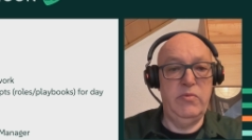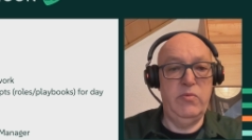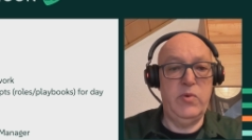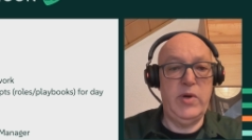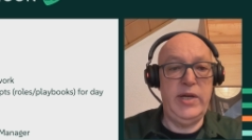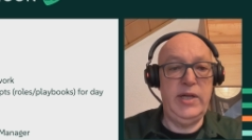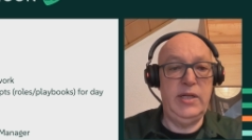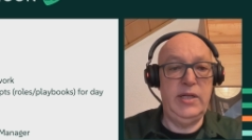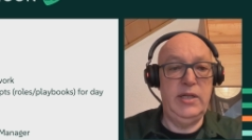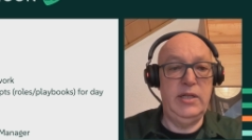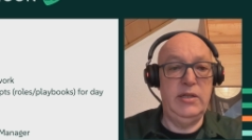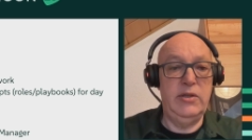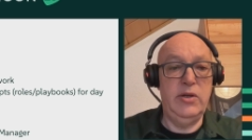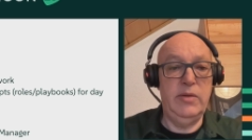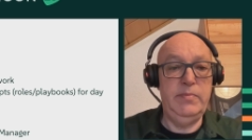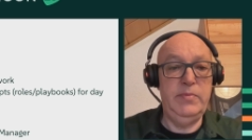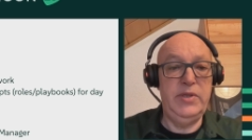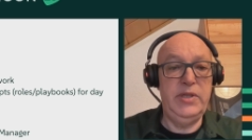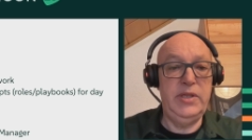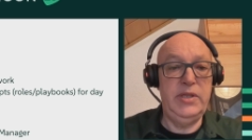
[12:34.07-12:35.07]
widely
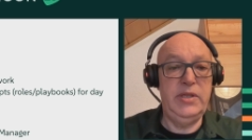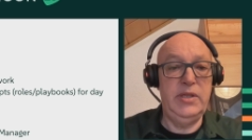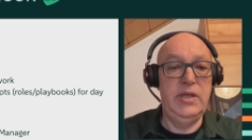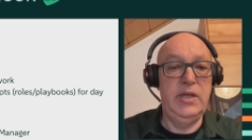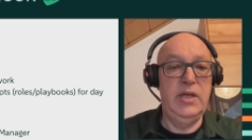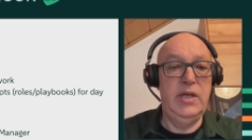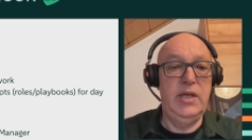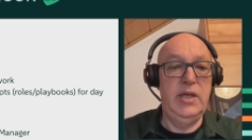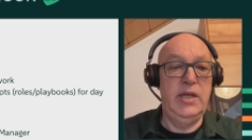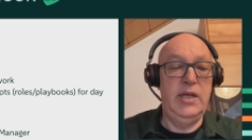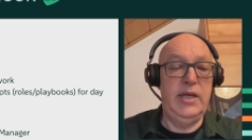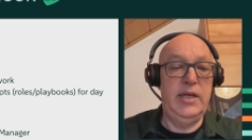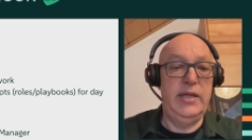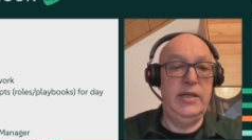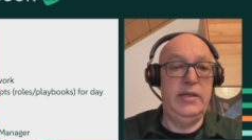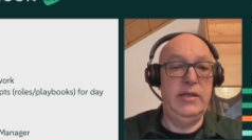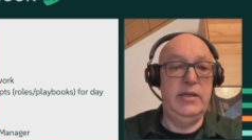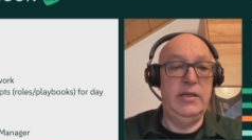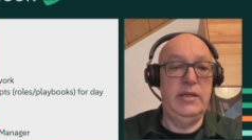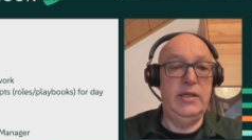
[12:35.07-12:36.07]
adopted,
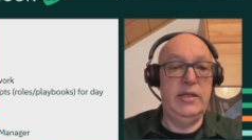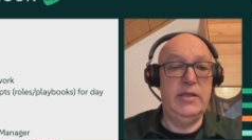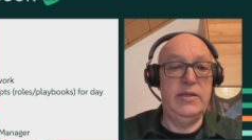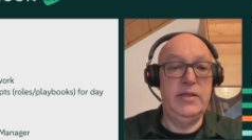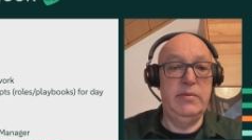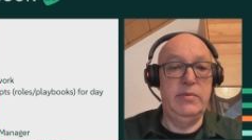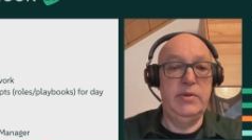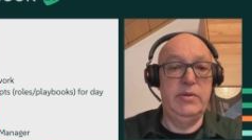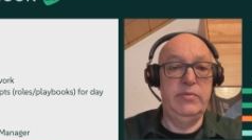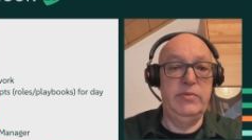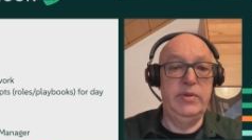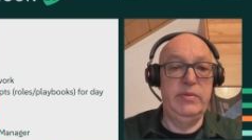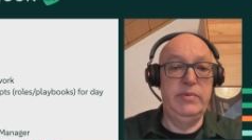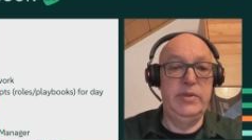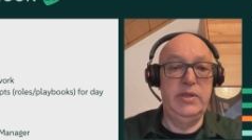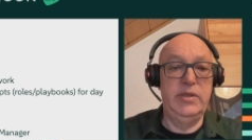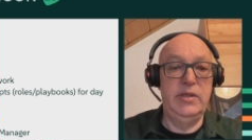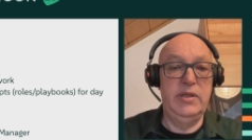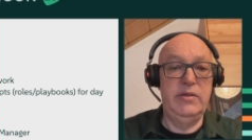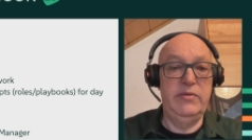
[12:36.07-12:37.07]
and Ansible will
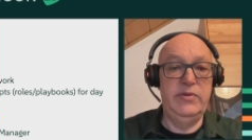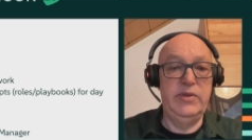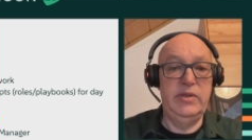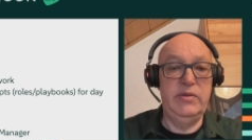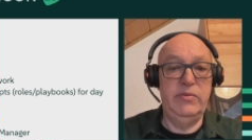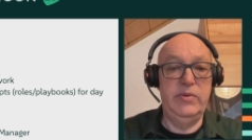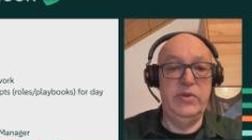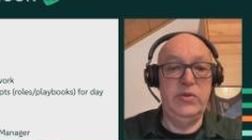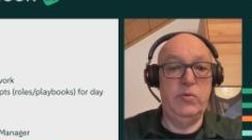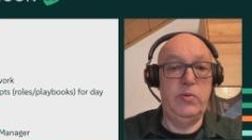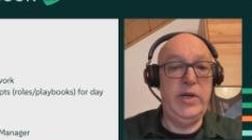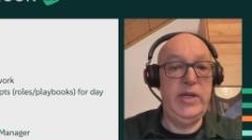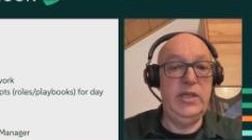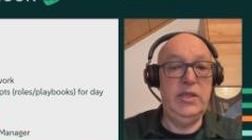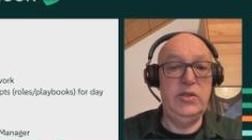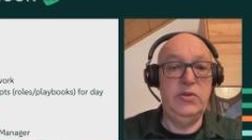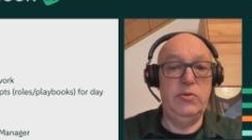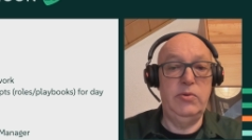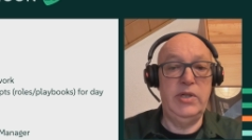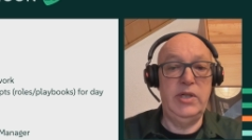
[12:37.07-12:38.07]
be delivered with
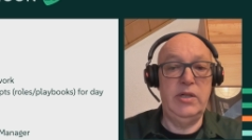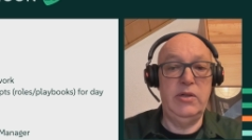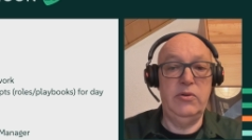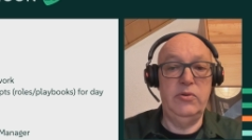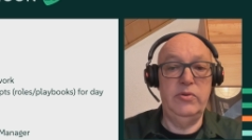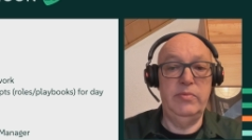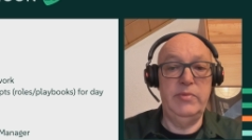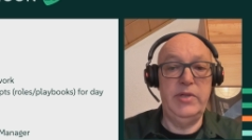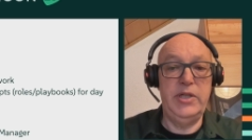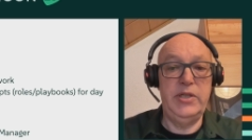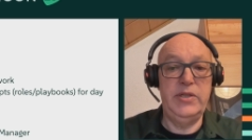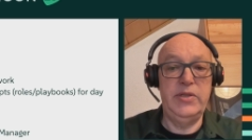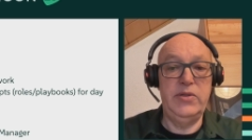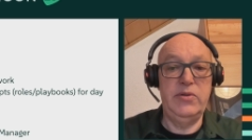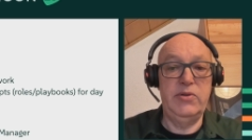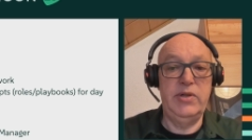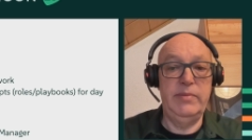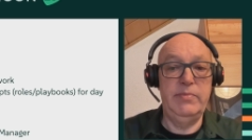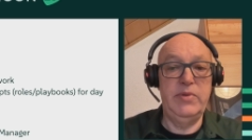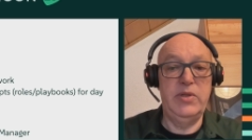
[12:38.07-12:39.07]
ready-to-run automation
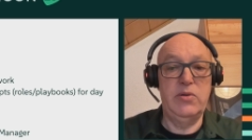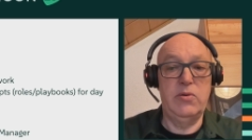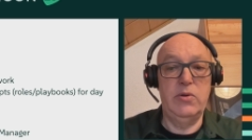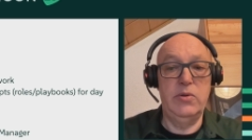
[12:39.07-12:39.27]
scripts,